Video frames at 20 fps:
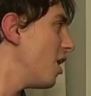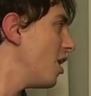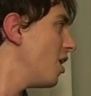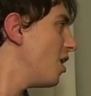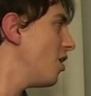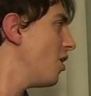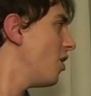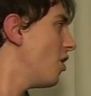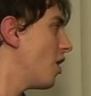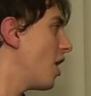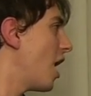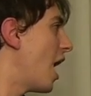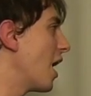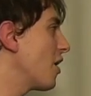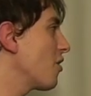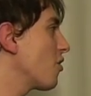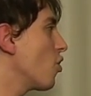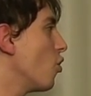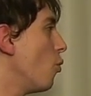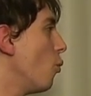Oh,
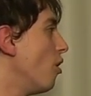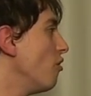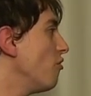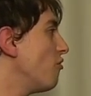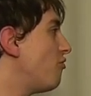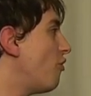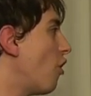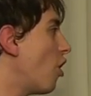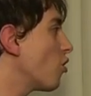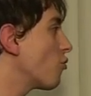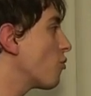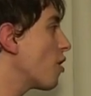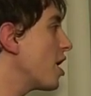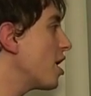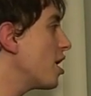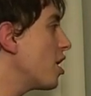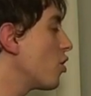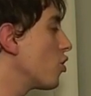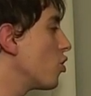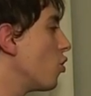either the one far
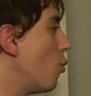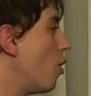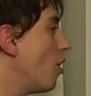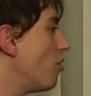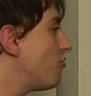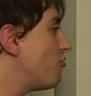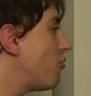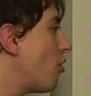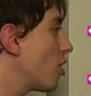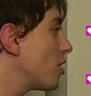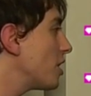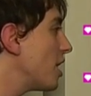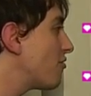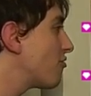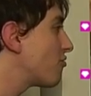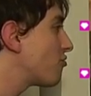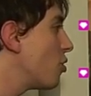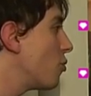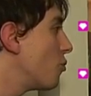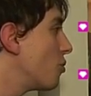right or the one far
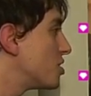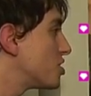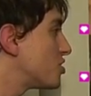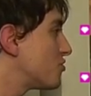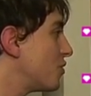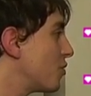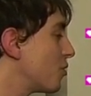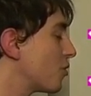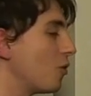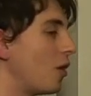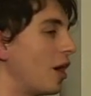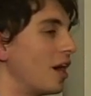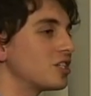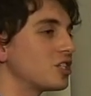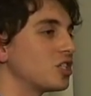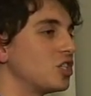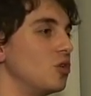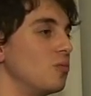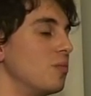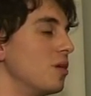left front with a spherical
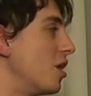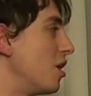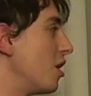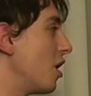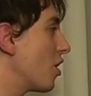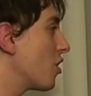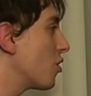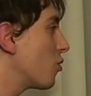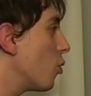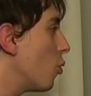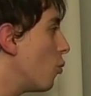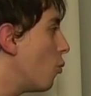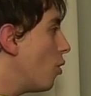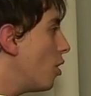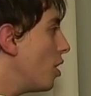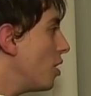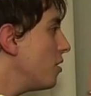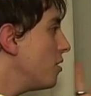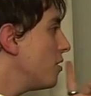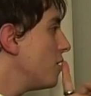ice cube in it. Either the
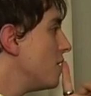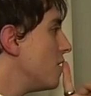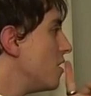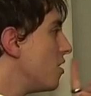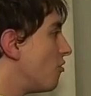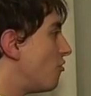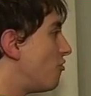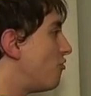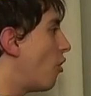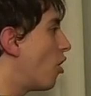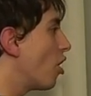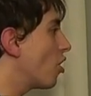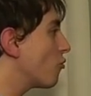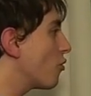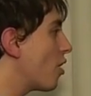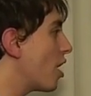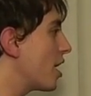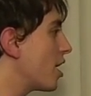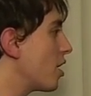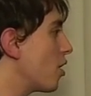one far
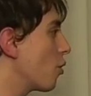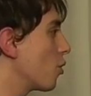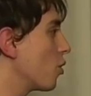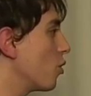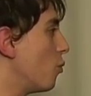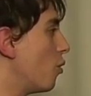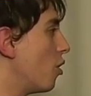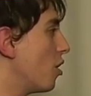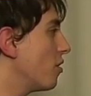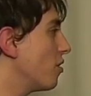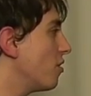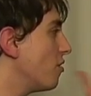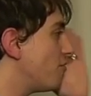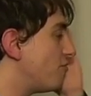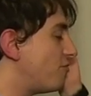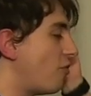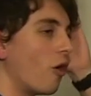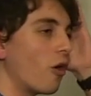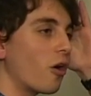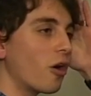right or the one
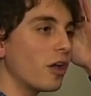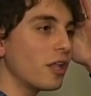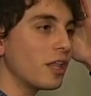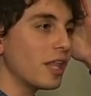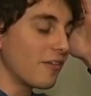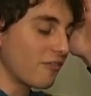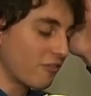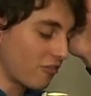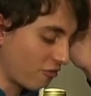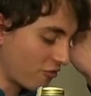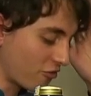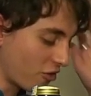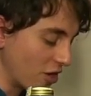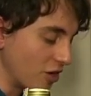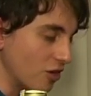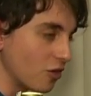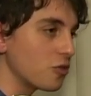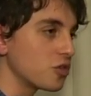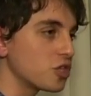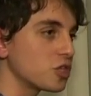far left
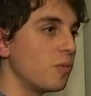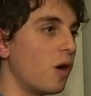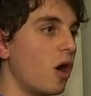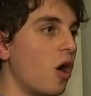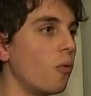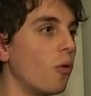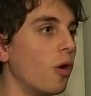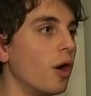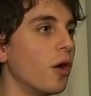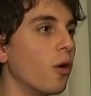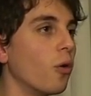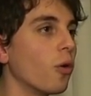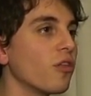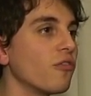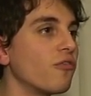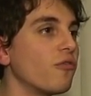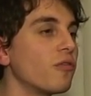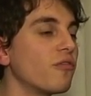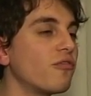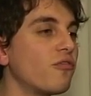front, the small one, or
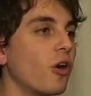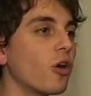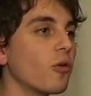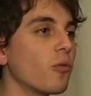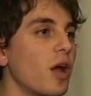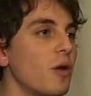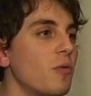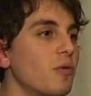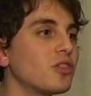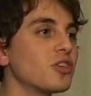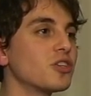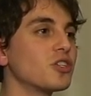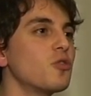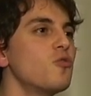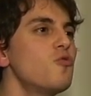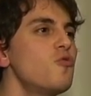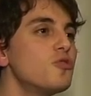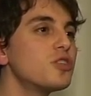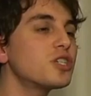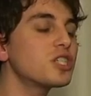the one far right with this.
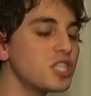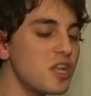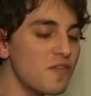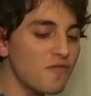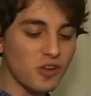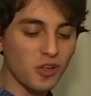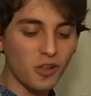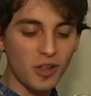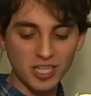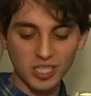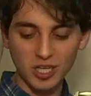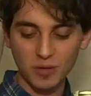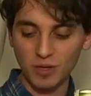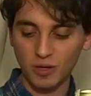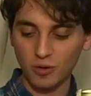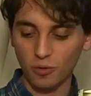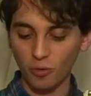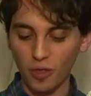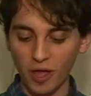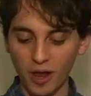Ooh, the snifter glass could
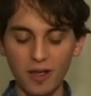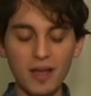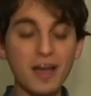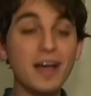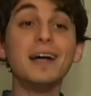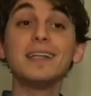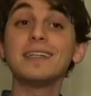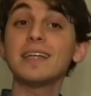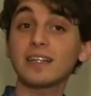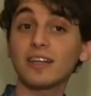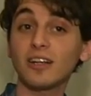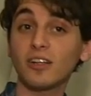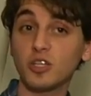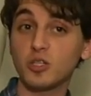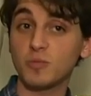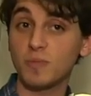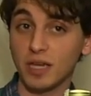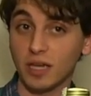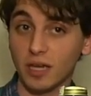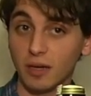be cool there.
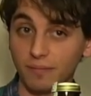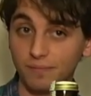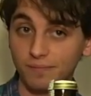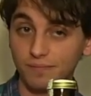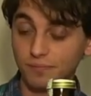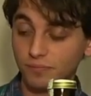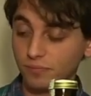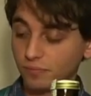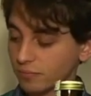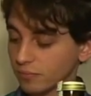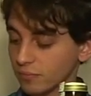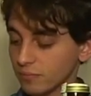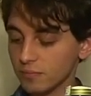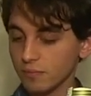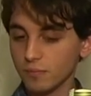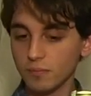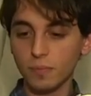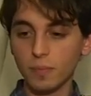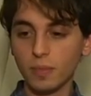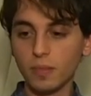Technically speaking,
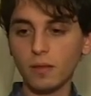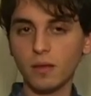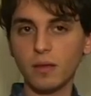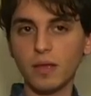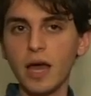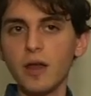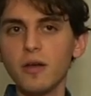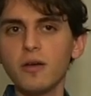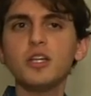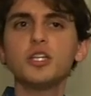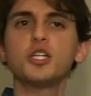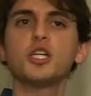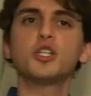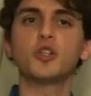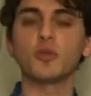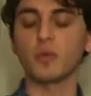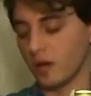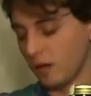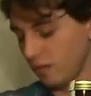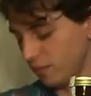I don't need
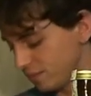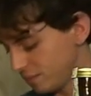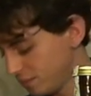ginger ale.